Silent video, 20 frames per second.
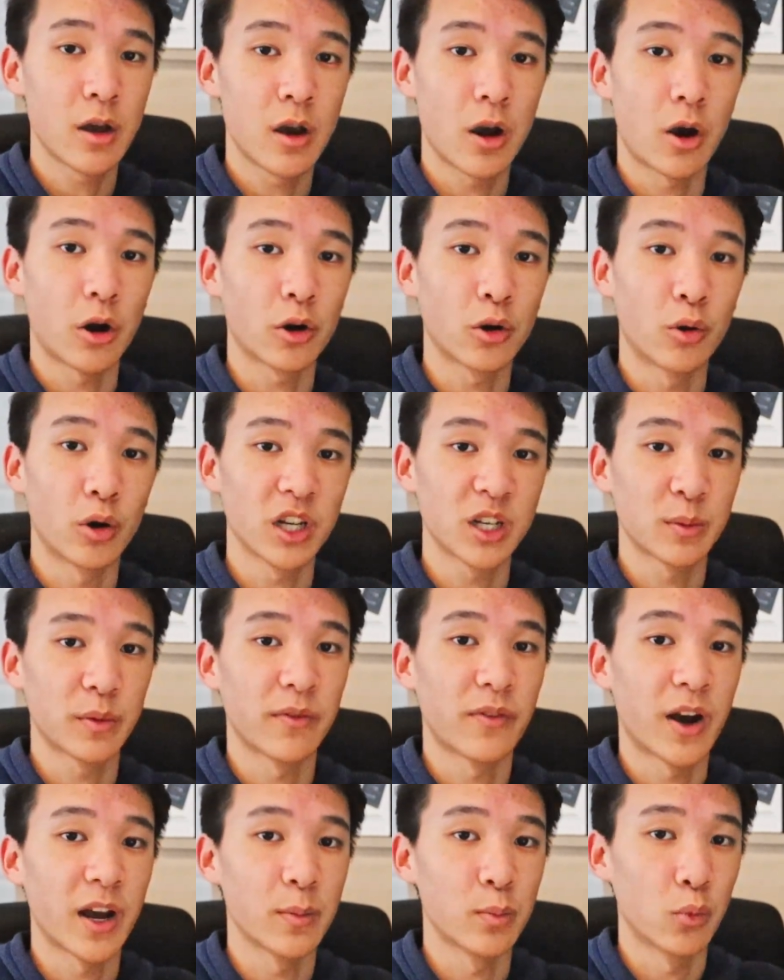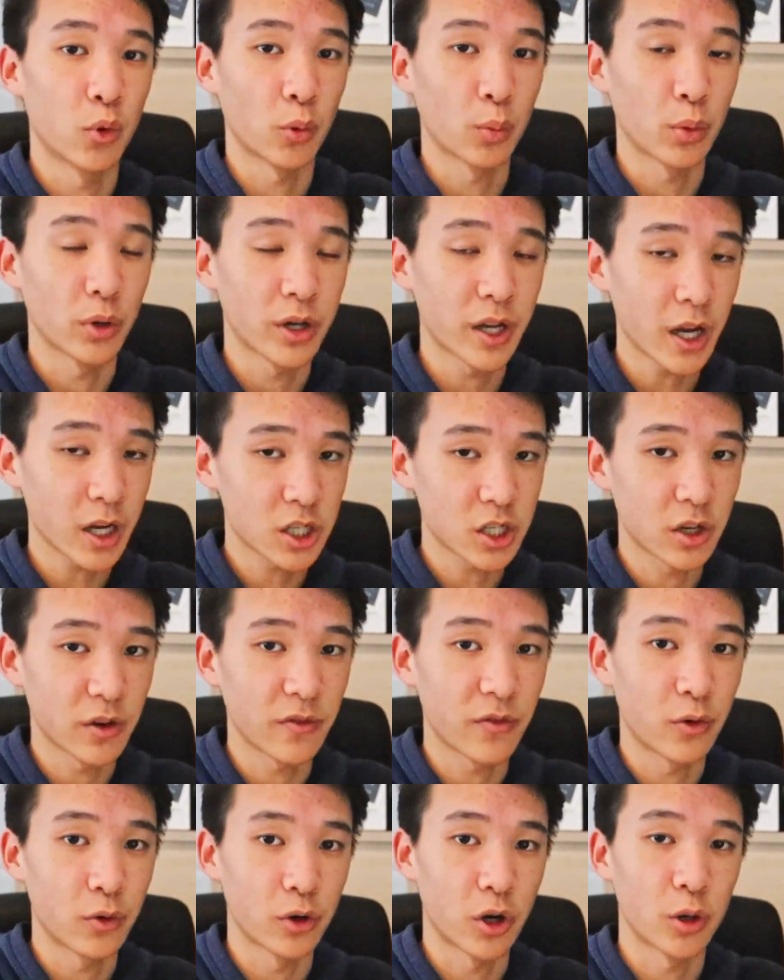are going to provide more protection
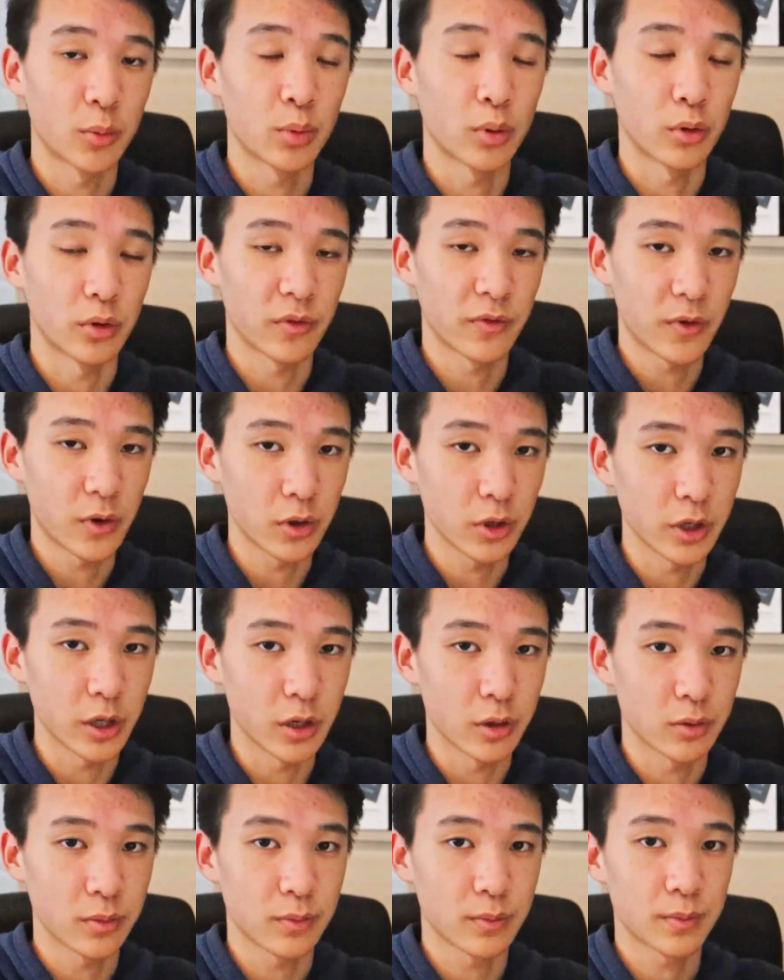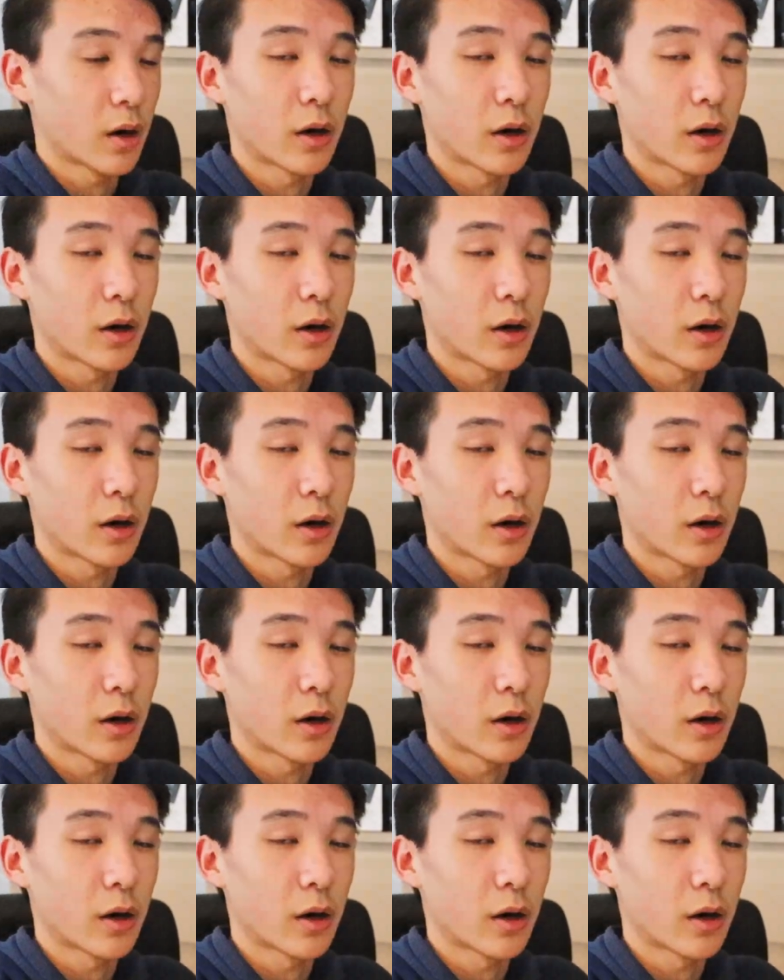for our portfolio.